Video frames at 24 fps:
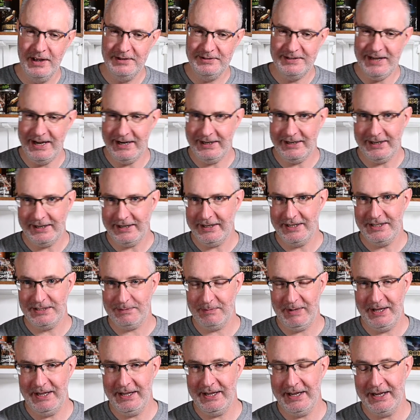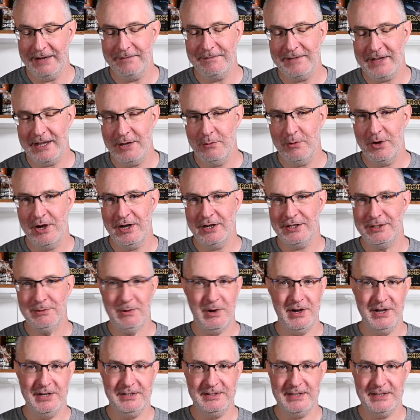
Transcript: Technically speaking, if they work twice,